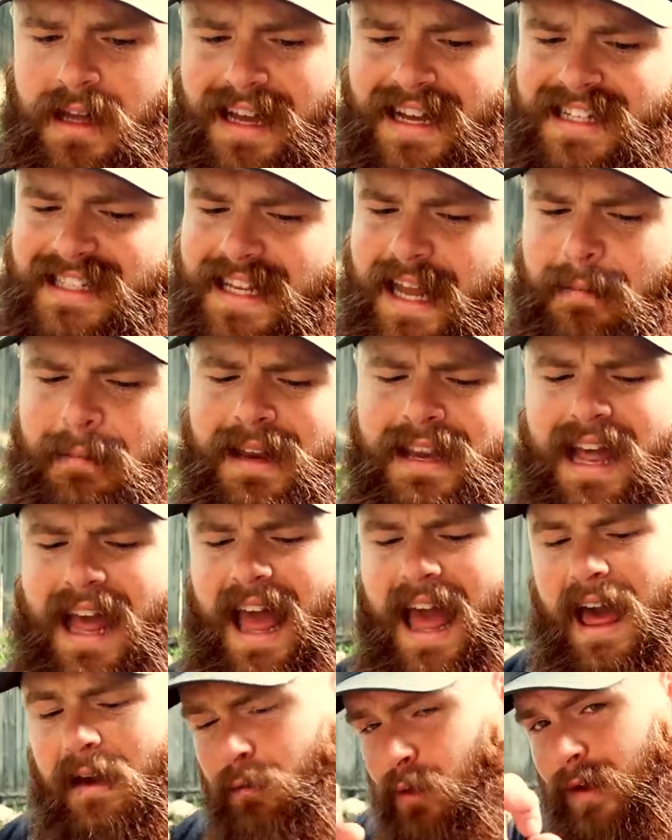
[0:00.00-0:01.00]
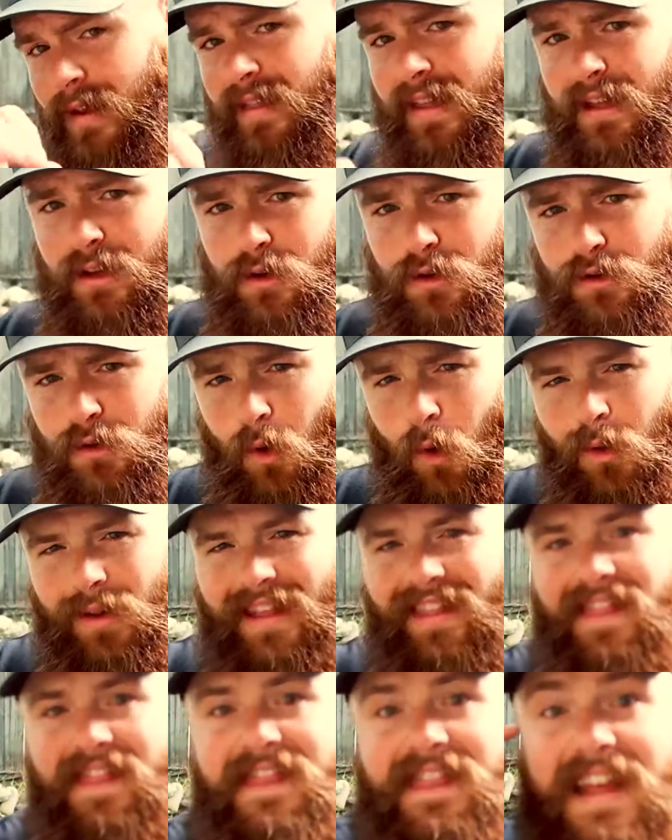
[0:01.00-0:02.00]
Examine everything you're told
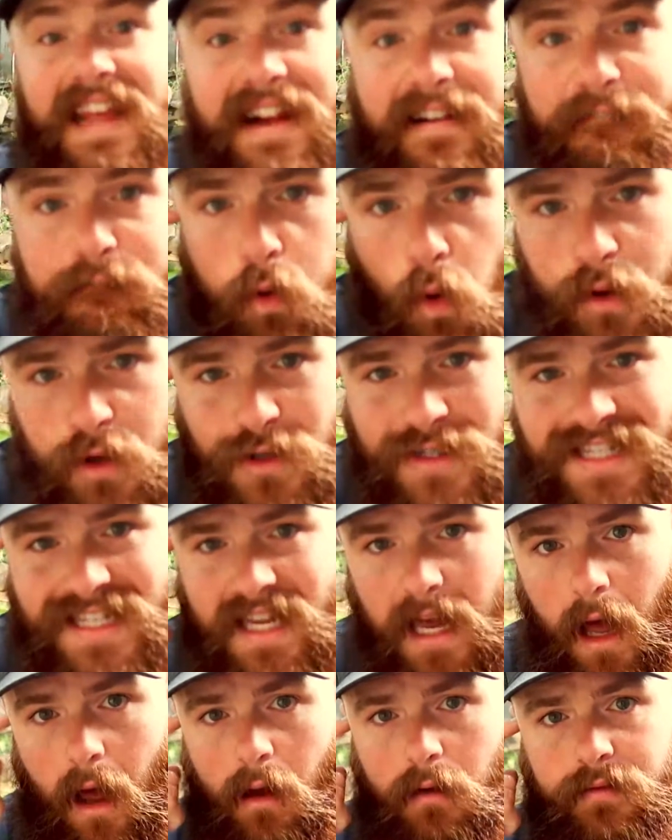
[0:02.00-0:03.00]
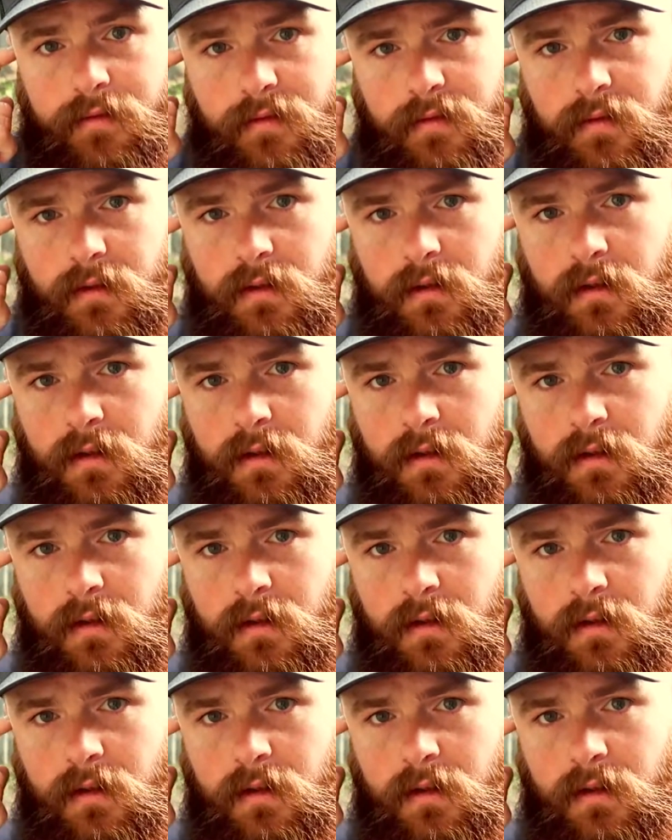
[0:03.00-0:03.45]
and think for yourself.